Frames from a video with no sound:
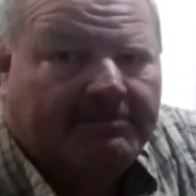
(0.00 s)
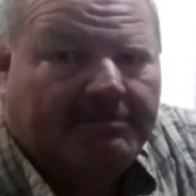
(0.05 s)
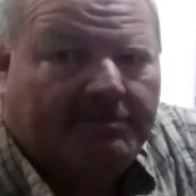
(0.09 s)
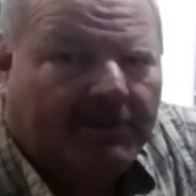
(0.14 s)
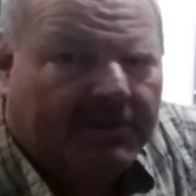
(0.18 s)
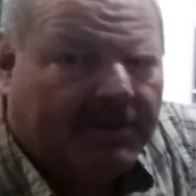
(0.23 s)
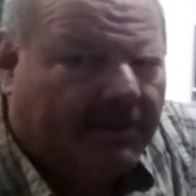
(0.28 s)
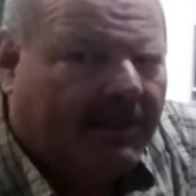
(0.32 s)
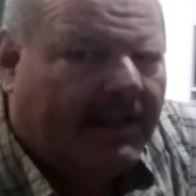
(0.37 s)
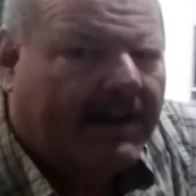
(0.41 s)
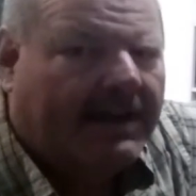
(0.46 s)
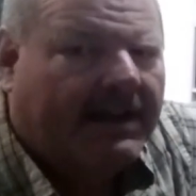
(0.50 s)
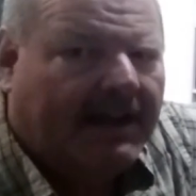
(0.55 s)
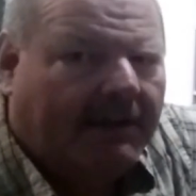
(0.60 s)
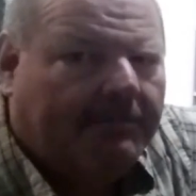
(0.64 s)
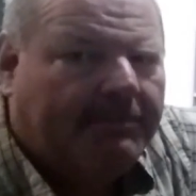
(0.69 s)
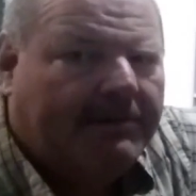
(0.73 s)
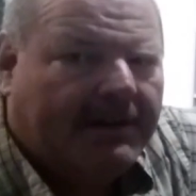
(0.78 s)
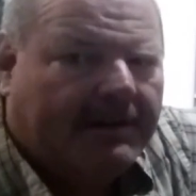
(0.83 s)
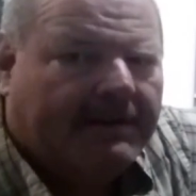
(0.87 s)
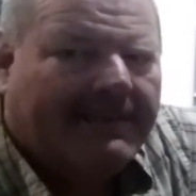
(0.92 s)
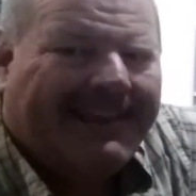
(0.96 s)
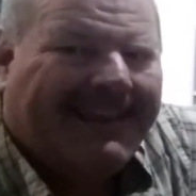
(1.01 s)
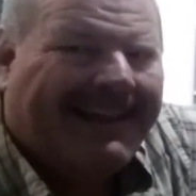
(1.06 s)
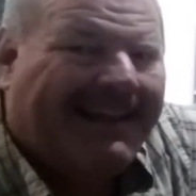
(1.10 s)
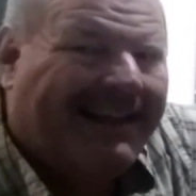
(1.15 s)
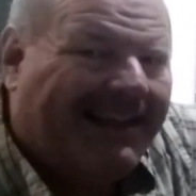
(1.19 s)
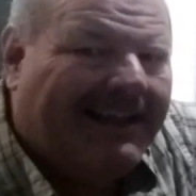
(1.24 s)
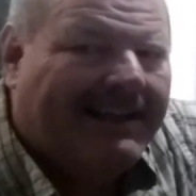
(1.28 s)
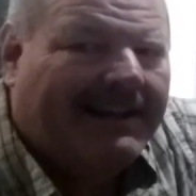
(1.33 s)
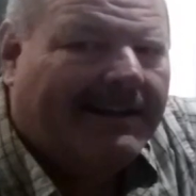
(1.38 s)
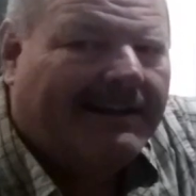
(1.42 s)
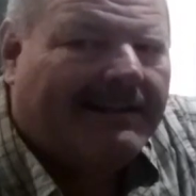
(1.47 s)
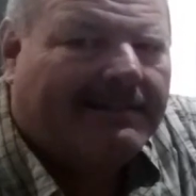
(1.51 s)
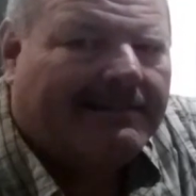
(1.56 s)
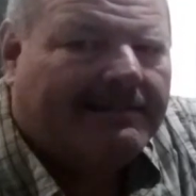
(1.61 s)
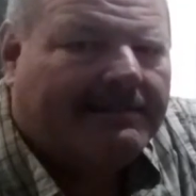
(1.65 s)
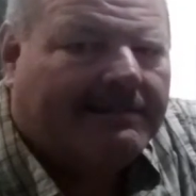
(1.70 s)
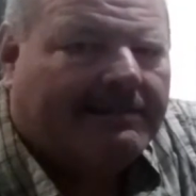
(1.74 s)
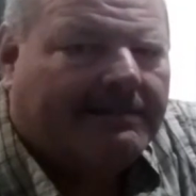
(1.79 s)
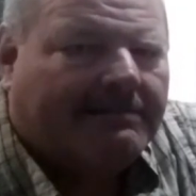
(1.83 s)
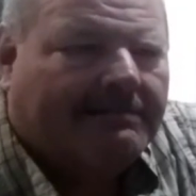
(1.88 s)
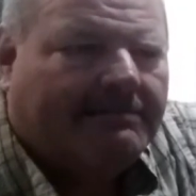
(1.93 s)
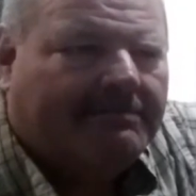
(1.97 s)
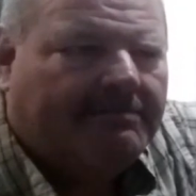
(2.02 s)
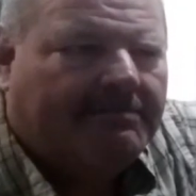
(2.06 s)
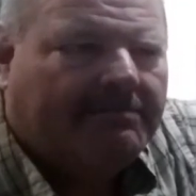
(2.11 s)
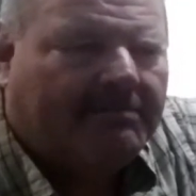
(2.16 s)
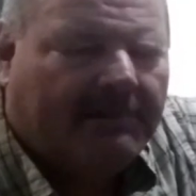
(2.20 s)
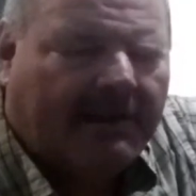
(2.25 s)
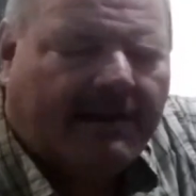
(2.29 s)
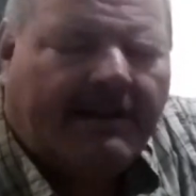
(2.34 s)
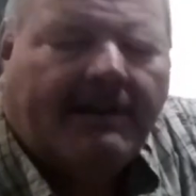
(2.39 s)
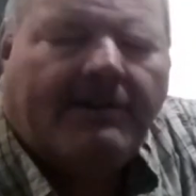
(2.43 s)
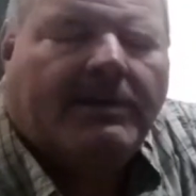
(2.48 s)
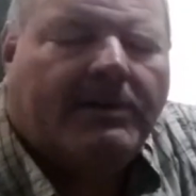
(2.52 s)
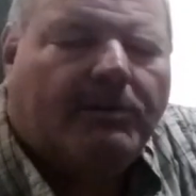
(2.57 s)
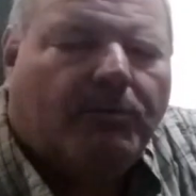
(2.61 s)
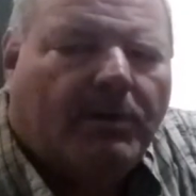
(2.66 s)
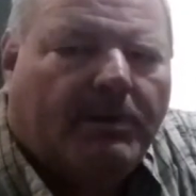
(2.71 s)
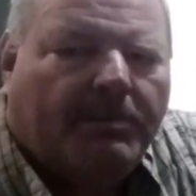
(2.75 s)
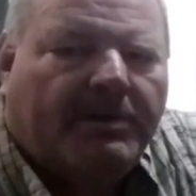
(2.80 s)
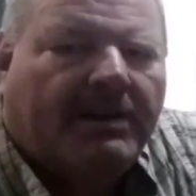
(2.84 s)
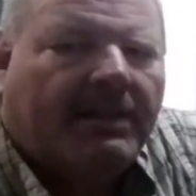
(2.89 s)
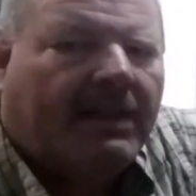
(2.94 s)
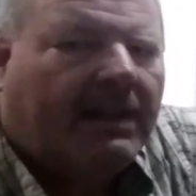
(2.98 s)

with a lot of not particularly high dollar radio equipment.